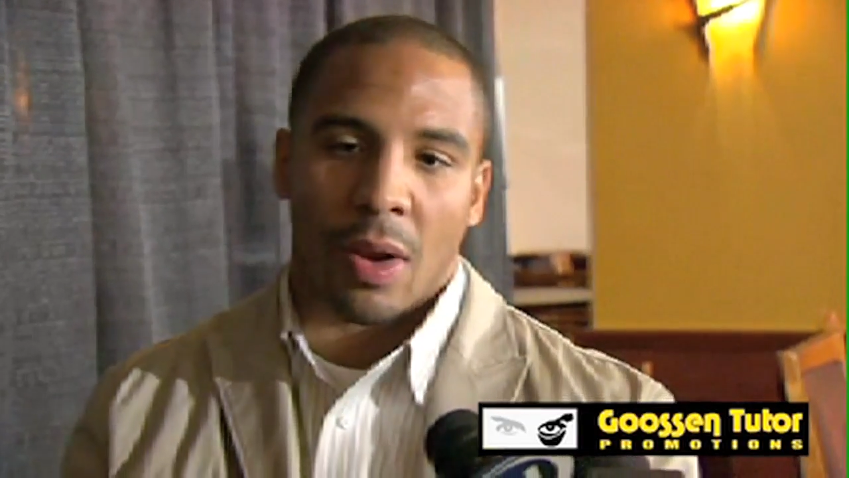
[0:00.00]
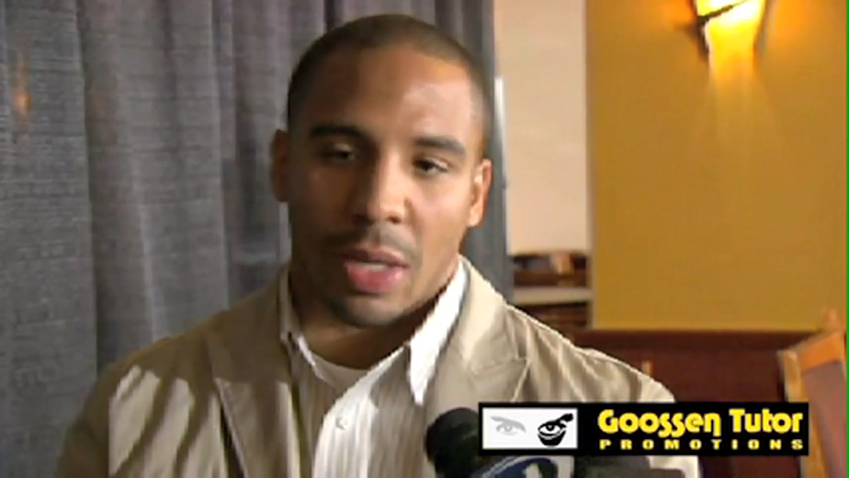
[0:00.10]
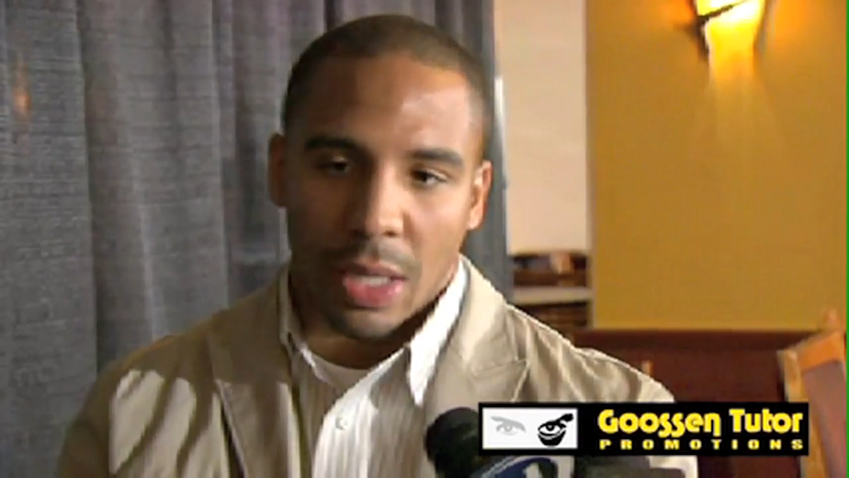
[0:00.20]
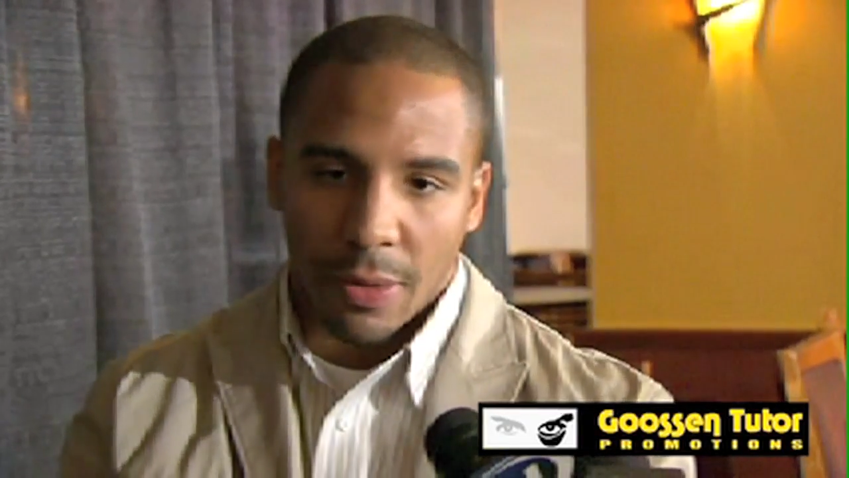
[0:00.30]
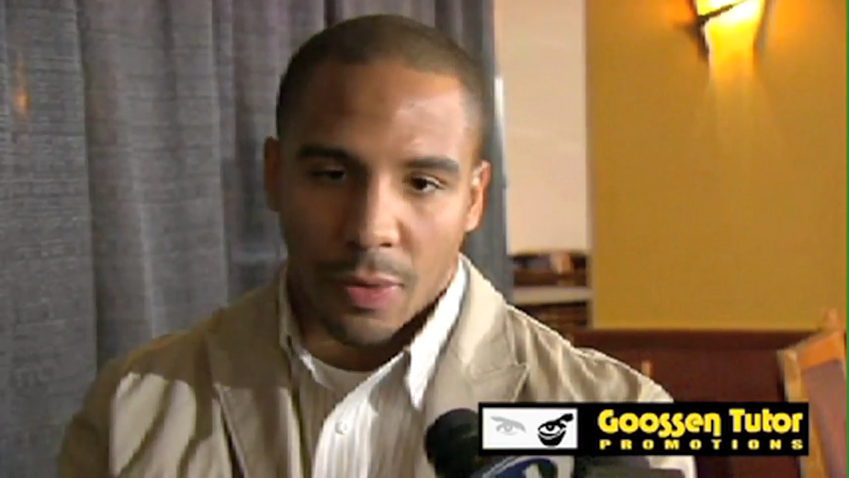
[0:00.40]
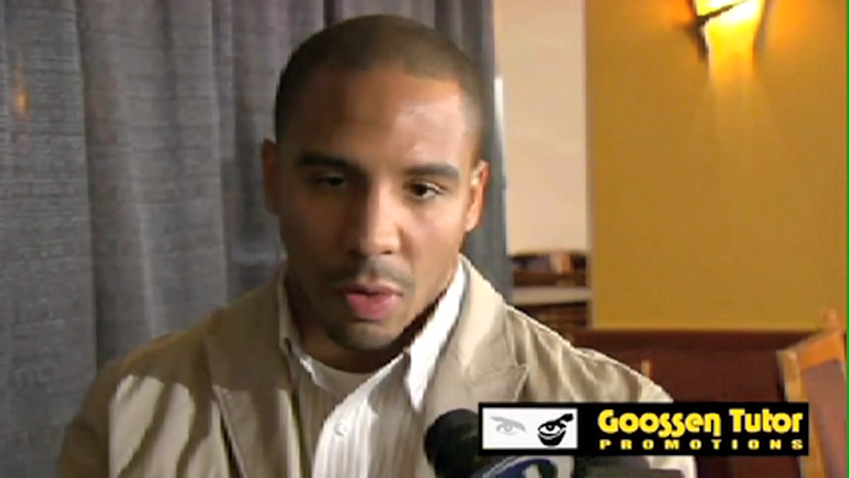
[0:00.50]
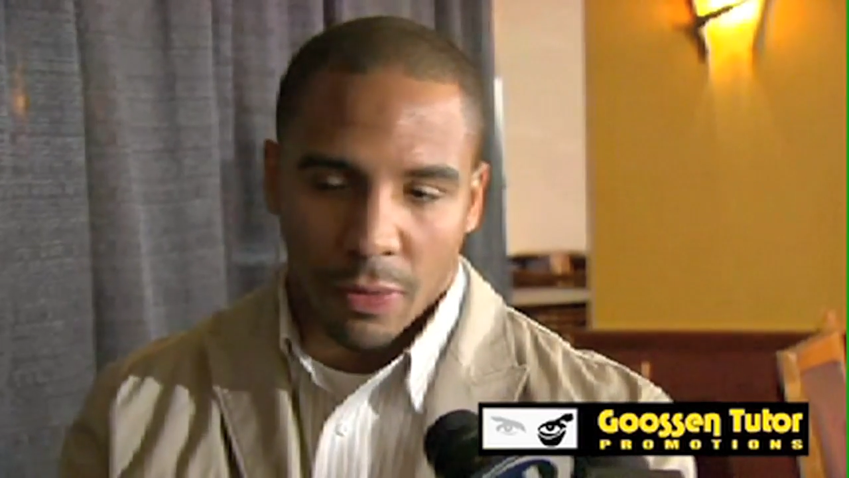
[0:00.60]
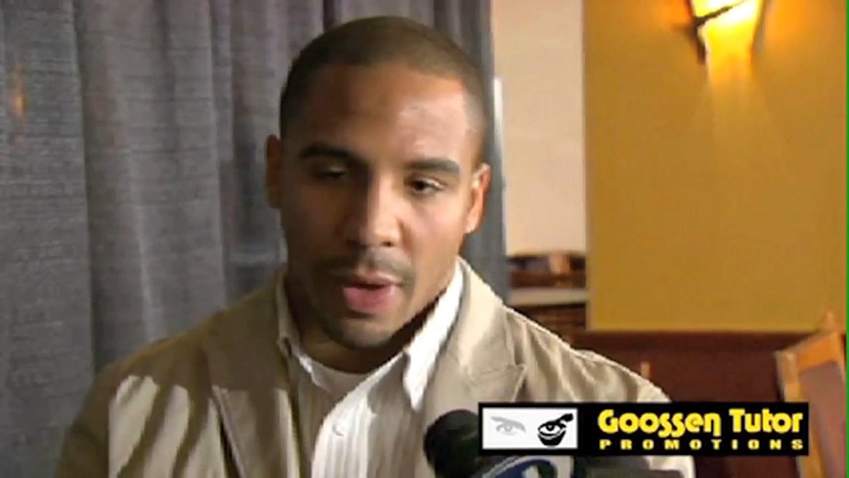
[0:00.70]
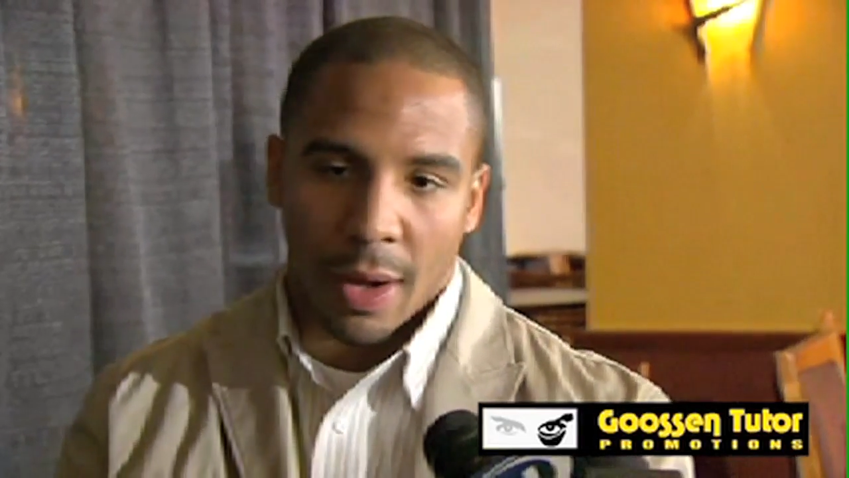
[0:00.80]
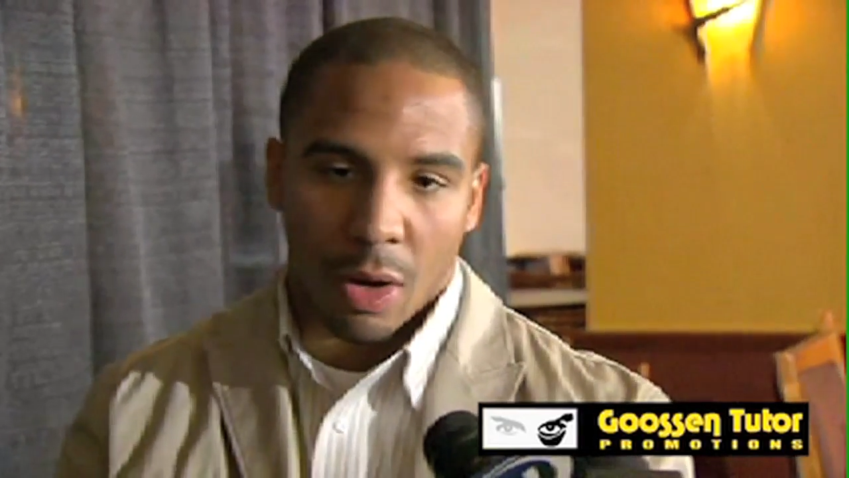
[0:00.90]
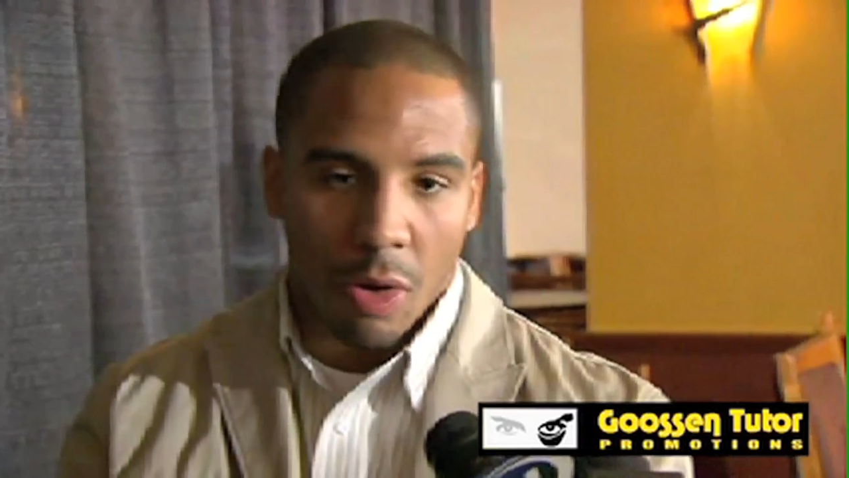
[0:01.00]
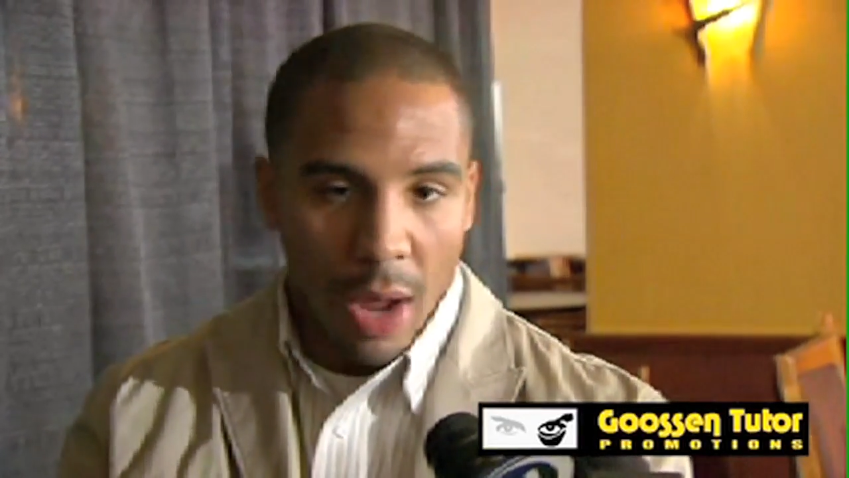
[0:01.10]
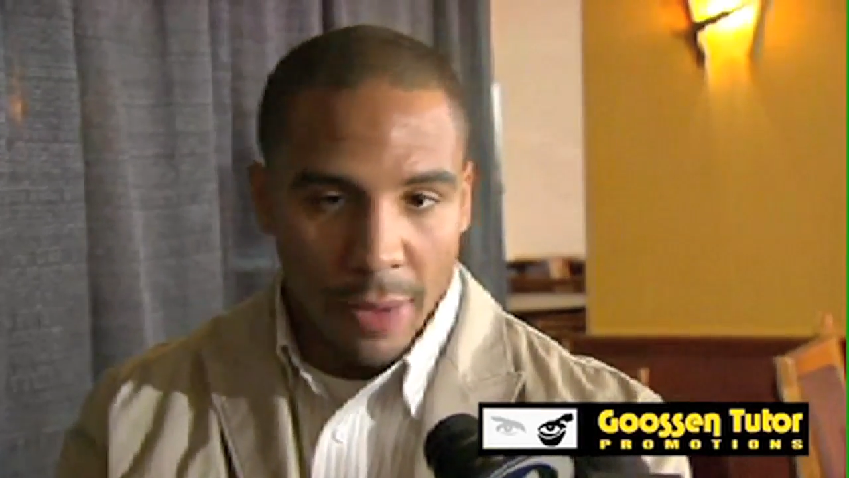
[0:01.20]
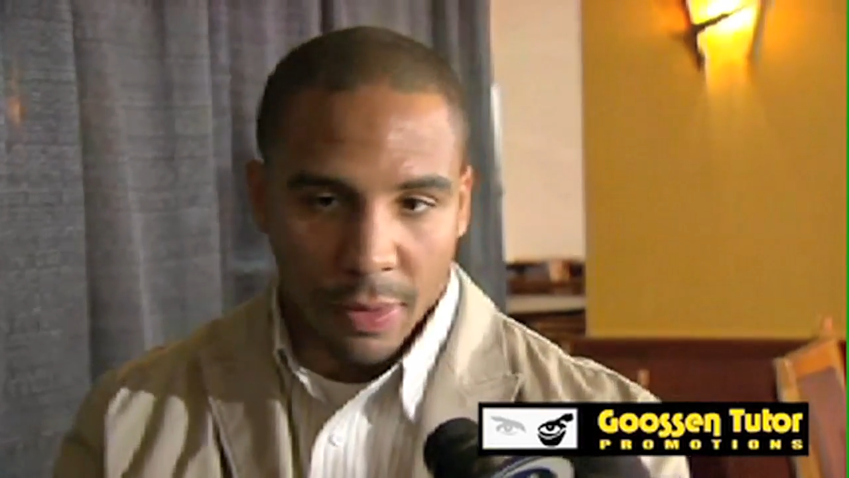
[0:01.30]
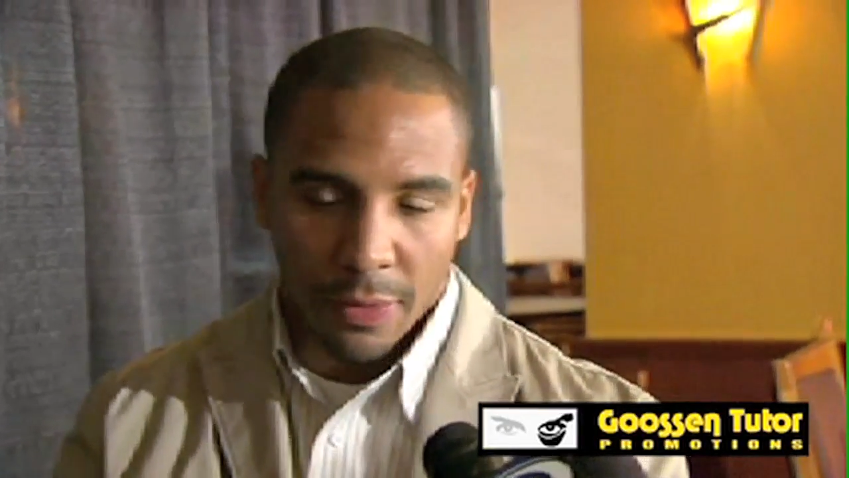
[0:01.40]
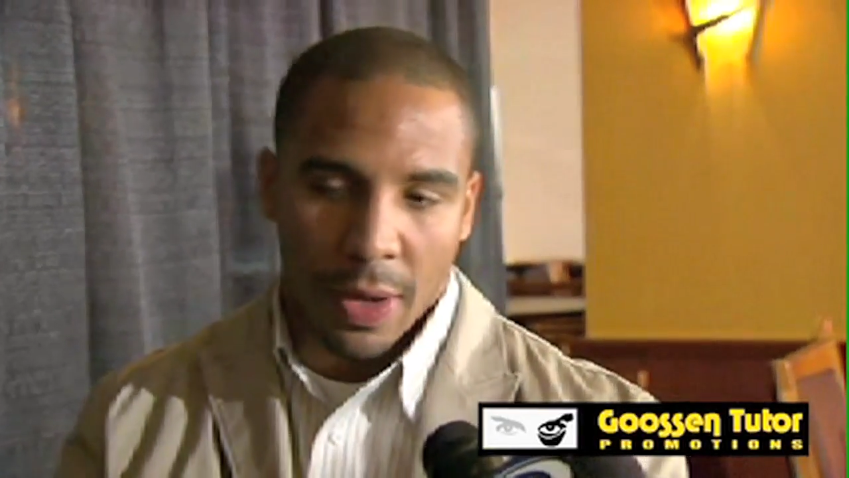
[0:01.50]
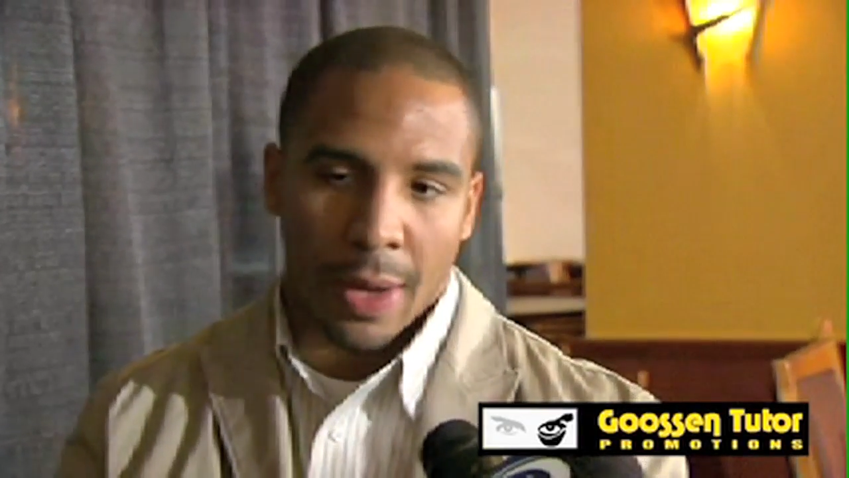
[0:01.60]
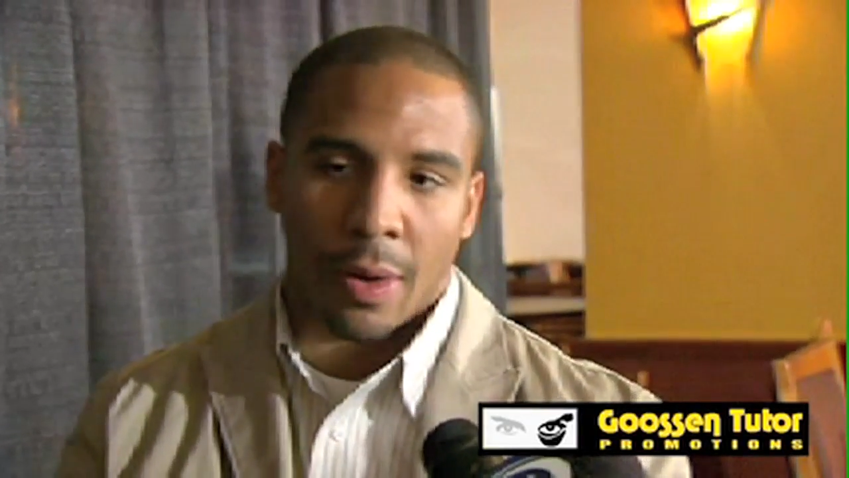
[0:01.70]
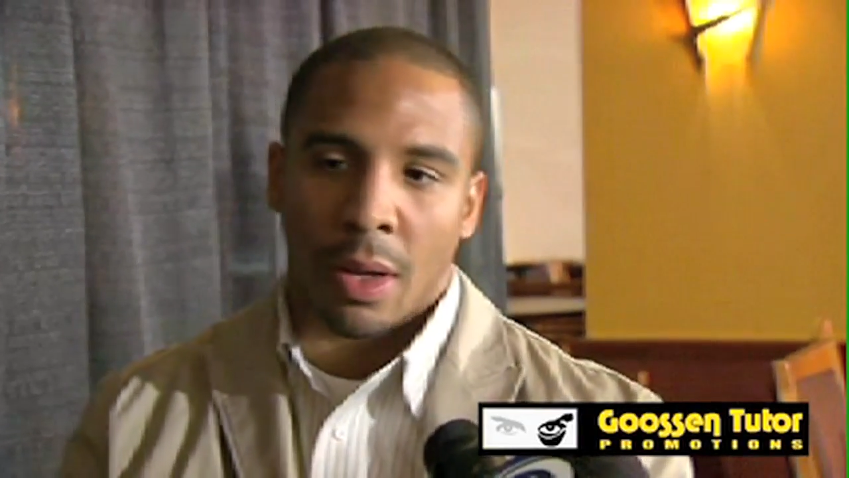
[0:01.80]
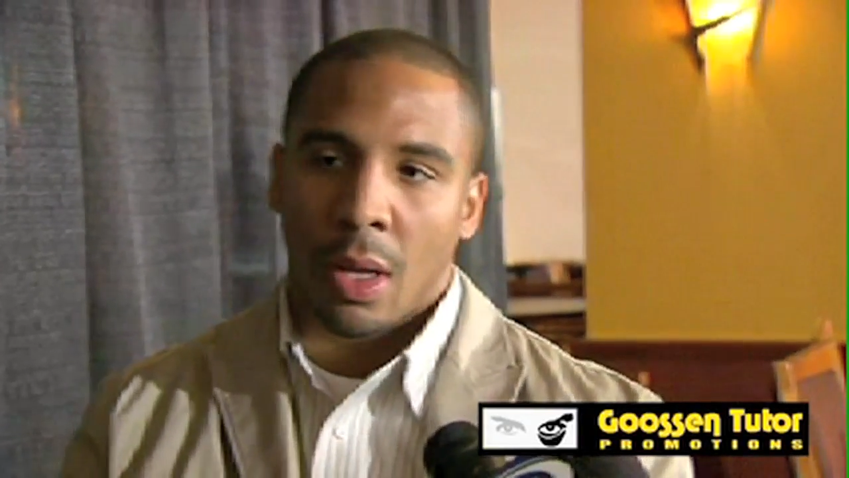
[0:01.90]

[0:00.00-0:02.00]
a difficult fighter, a crafty fighter,